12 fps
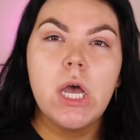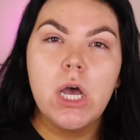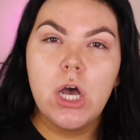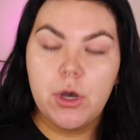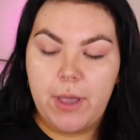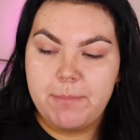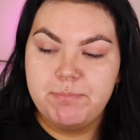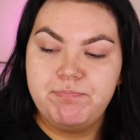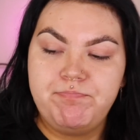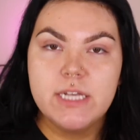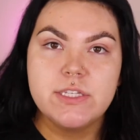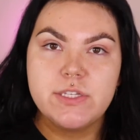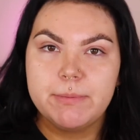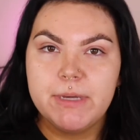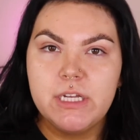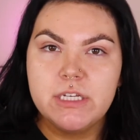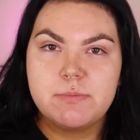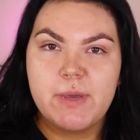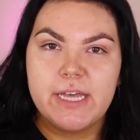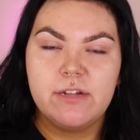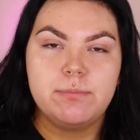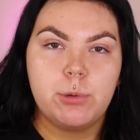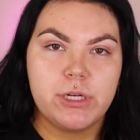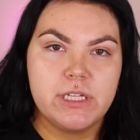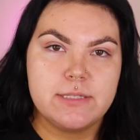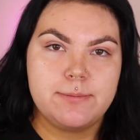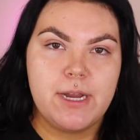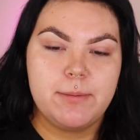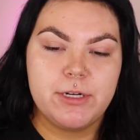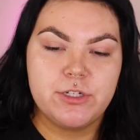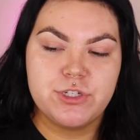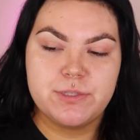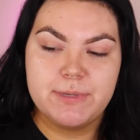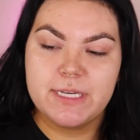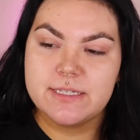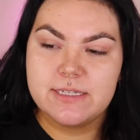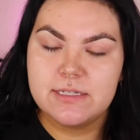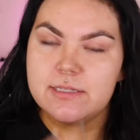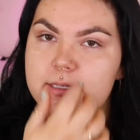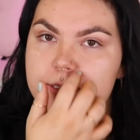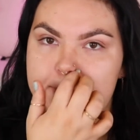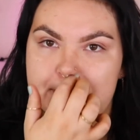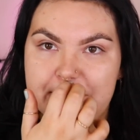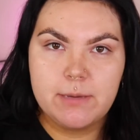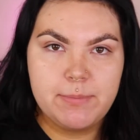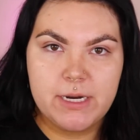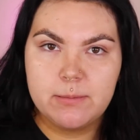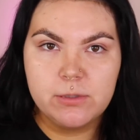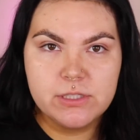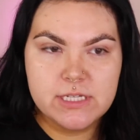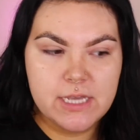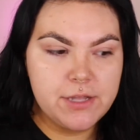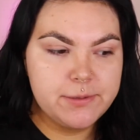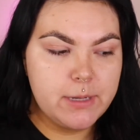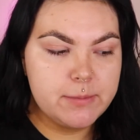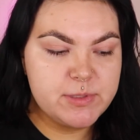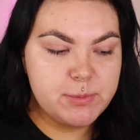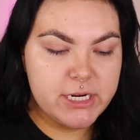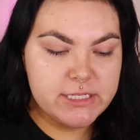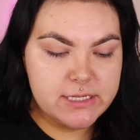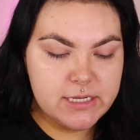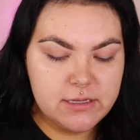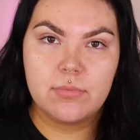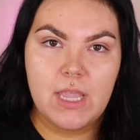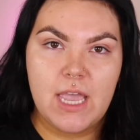Okay, so I'm going to use my e.l.f. Poreless Primer just because it's comparable to ColourPop's pricing.